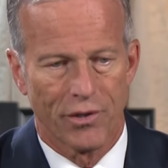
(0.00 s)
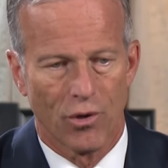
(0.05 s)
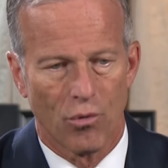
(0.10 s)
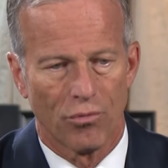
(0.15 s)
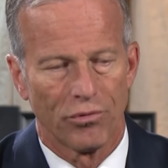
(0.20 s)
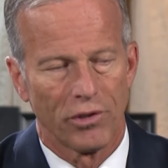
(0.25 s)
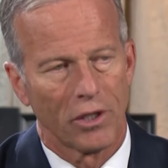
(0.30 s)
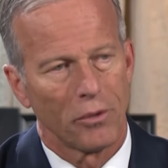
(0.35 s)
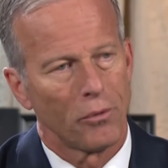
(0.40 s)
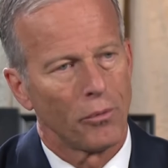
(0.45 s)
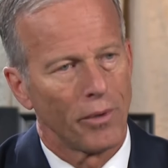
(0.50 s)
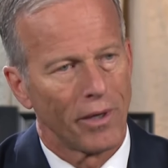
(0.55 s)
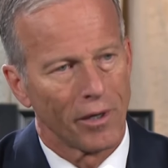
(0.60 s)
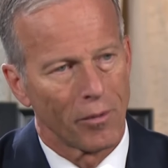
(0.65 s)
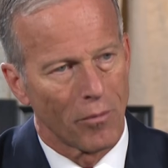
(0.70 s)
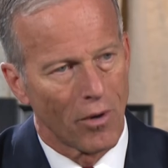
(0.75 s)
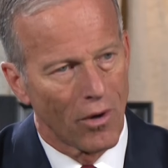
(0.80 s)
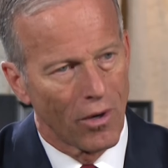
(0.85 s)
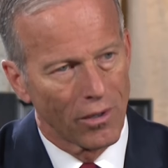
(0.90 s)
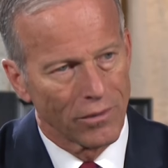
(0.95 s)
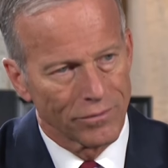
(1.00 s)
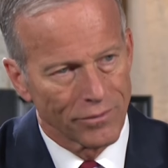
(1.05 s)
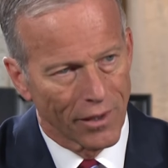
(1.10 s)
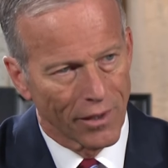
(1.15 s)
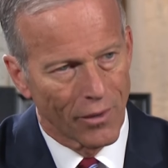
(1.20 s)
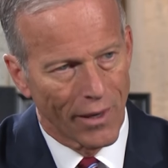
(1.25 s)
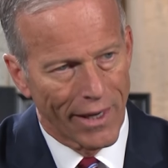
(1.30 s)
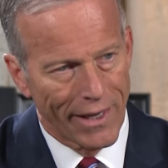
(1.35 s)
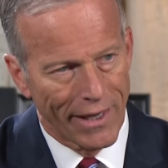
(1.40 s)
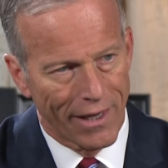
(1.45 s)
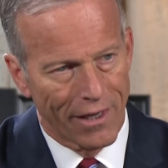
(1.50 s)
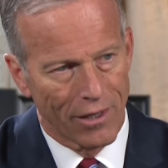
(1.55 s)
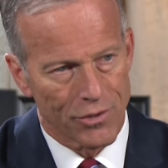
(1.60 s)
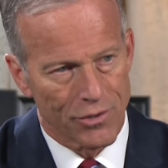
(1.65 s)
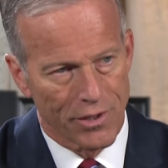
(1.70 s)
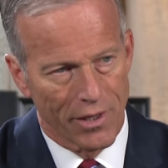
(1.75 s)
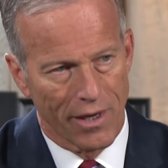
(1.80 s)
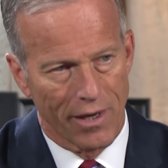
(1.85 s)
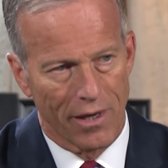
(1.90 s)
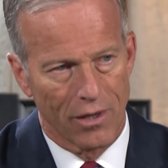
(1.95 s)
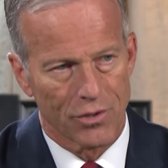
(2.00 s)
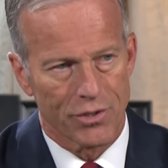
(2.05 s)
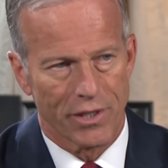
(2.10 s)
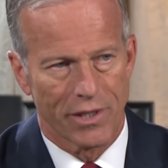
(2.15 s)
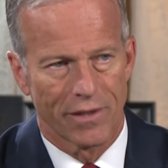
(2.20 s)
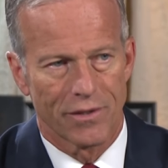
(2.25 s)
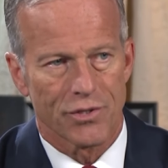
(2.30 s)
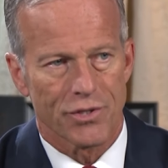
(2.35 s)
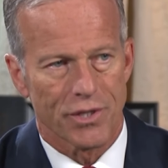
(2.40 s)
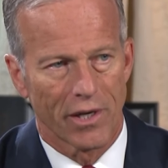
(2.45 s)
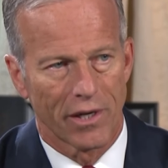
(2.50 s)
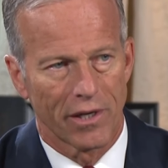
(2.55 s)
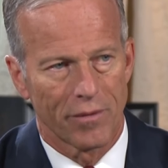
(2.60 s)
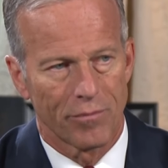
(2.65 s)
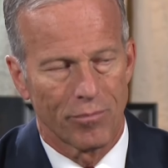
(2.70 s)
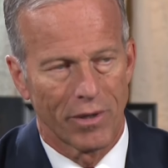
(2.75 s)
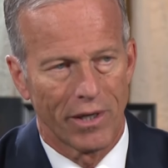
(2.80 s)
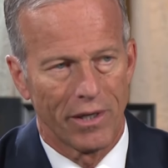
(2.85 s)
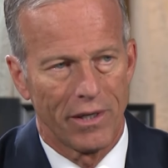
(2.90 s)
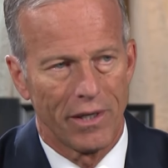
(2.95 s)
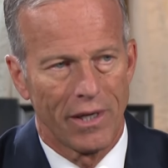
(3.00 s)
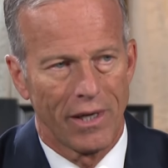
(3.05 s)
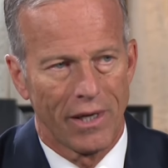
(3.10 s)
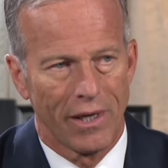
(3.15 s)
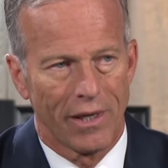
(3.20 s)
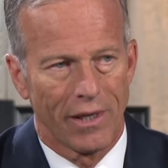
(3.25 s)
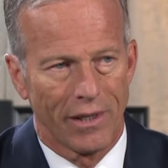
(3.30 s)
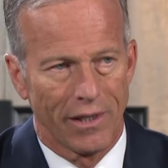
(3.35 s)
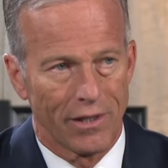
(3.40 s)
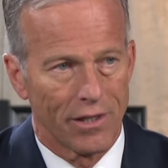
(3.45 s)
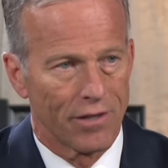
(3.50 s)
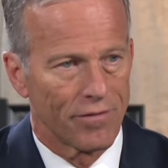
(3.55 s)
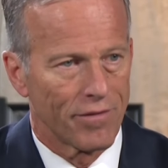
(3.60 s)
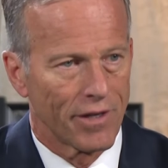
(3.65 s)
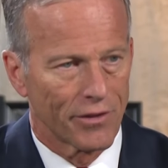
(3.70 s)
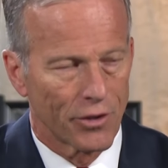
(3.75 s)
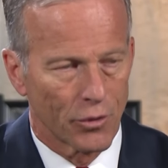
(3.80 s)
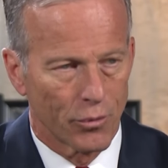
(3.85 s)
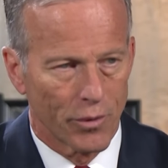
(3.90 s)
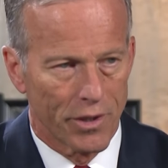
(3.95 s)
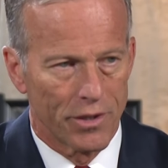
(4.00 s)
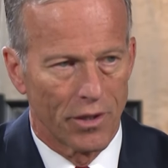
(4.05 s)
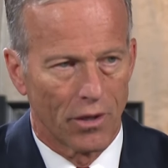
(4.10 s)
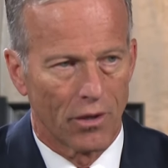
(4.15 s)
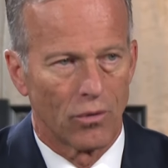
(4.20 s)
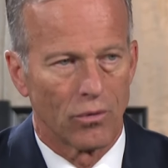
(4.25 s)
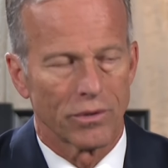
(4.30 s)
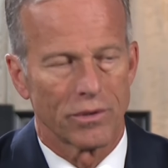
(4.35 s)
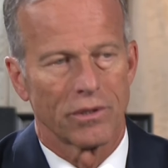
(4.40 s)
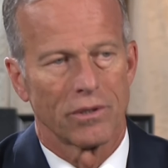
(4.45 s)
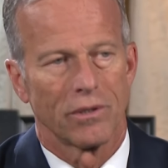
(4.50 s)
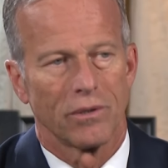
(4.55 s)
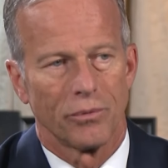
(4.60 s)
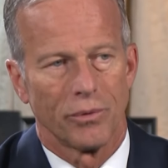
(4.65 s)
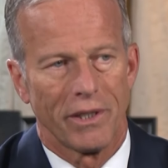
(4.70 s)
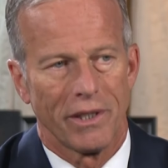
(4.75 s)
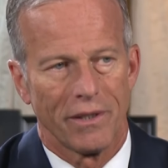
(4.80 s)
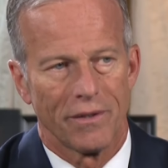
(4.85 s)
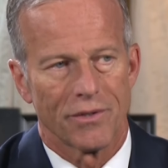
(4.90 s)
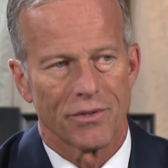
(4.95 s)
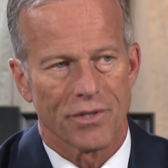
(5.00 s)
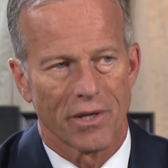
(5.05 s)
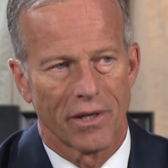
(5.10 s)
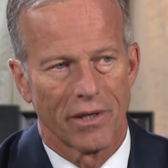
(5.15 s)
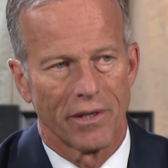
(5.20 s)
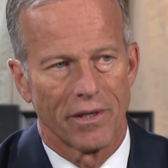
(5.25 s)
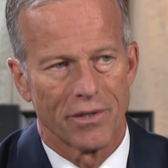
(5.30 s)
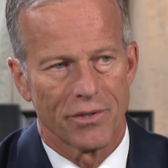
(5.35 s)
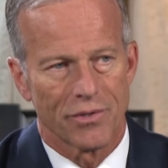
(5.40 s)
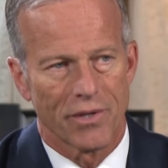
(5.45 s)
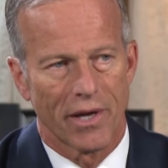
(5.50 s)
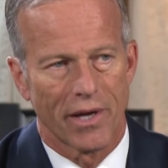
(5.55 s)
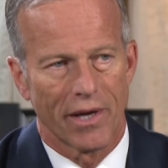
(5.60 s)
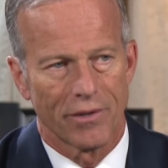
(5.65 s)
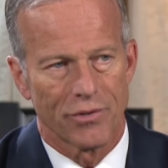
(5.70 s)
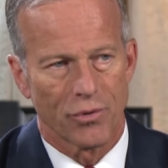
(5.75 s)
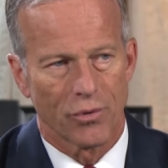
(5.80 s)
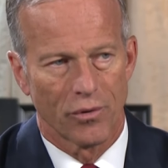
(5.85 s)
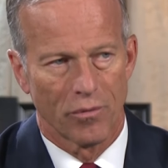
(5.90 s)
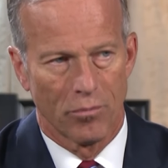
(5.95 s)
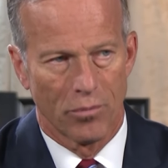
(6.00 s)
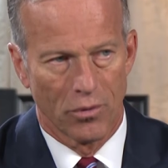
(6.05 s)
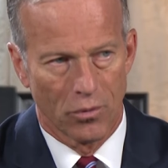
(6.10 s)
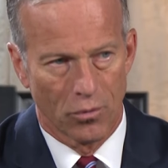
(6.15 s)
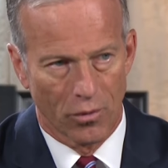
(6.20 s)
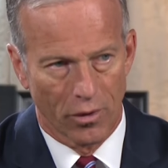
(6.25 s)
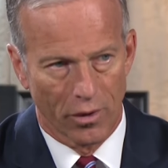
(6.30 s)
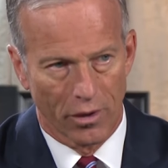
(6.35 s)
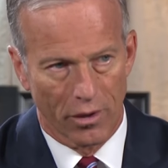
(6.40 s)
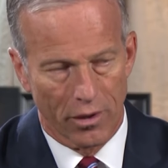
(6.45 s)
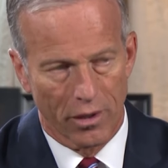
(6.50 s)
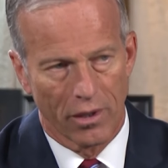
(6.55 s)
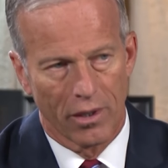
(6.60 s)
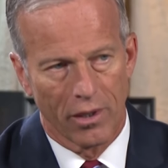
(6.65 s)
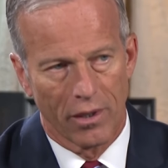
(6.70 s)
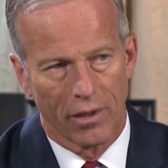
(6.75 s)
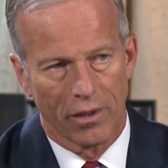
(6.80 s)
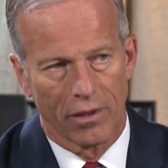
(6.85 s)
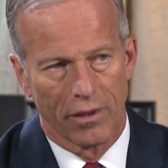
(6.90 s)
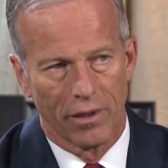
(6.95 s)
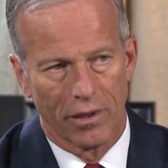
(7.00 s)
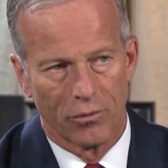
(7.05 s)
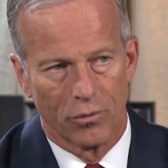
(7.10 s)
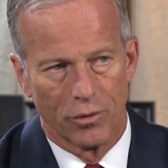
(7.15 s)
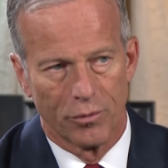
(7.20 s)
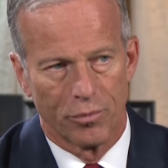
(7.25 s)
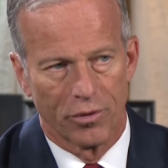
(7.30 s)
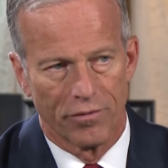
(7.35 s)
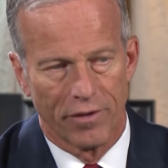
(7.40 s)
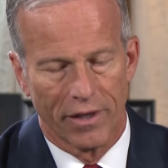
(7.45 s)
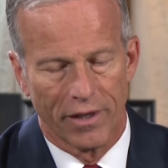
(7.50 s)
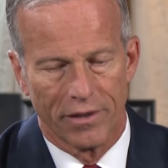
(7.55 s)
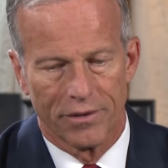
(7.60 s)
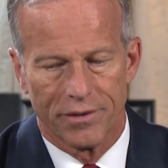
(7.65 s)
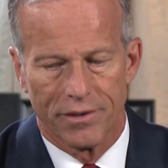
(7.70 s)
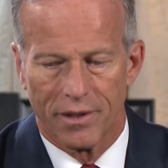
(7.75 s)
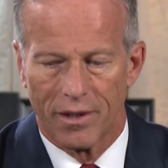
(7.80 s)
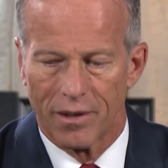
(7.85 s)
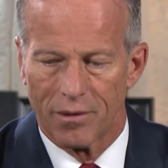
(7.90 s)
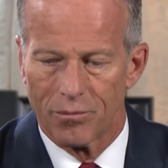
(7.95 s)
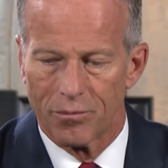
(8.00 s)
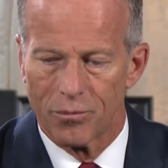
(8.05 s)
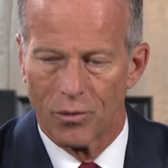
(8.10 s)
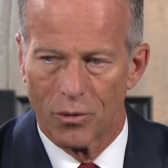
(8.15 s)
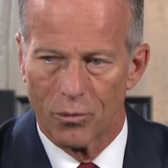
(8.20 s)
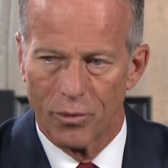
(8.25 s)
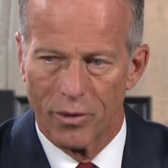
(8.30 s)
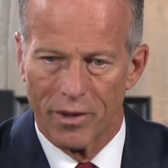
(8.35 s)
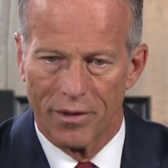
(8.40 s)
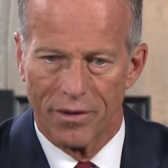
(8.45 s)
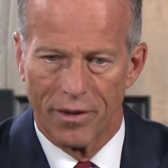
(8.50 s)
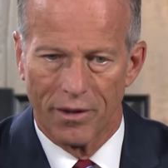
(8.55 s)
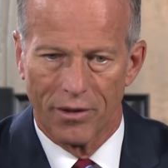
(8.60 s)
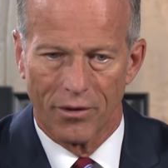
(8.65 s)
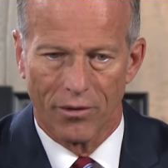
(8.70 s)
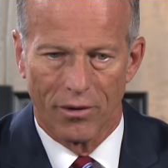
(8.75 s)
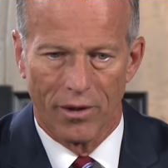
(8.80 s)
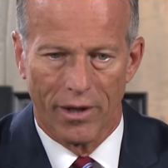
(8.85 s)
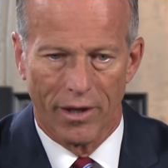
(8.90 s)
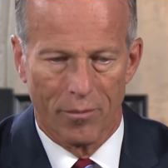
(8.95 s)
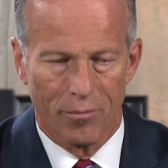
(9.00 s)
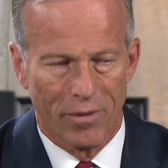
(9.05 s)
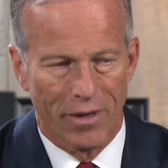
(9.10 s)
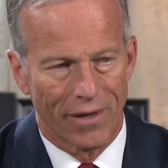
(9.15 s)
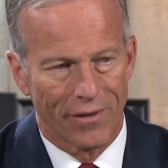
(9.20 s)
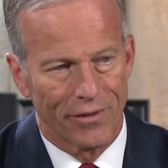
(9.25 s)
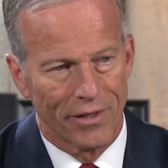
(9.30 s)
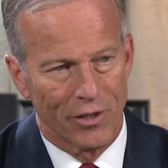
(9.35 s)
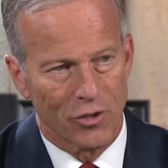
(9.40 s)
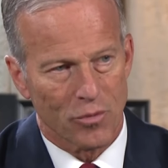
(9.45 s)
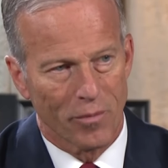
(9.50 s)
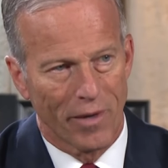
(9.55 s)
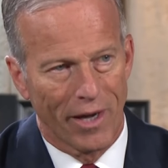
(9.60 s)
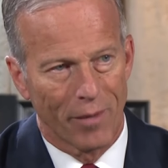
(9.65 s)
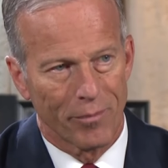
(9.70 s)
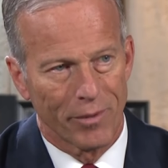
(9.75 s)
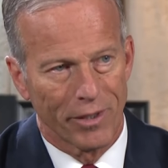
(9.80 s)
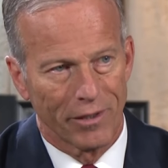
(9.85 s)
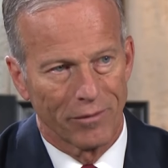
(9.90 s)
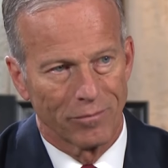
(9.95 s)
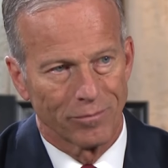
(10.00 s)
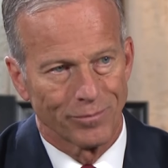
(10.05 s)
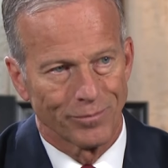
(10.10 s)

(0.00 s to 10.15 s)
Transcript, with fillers: Hopefully we win them all, the White House, the House, and the Senate, but in the event that we don't, we need the Senate as that sort of bulwark that would prevent um, what we think are a lot of bad things from happening.